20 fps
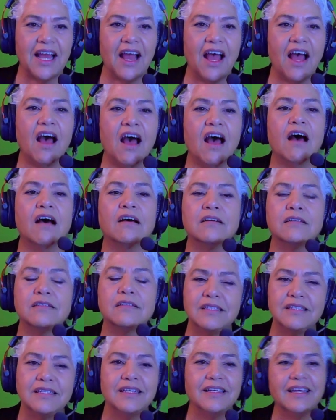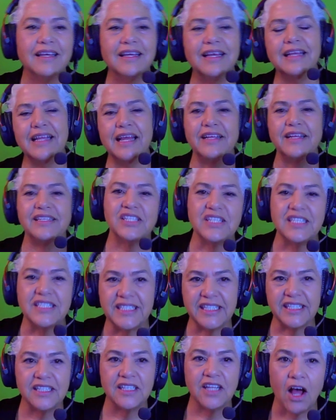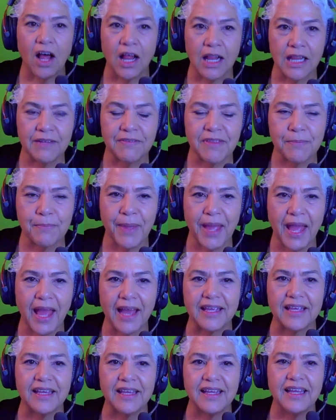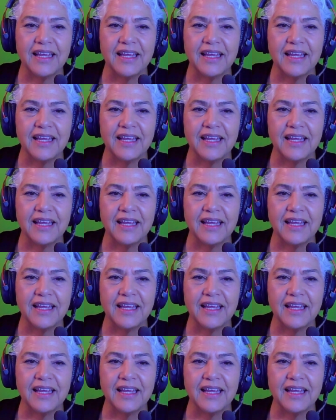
Ah! And now he's going to steal all of them back.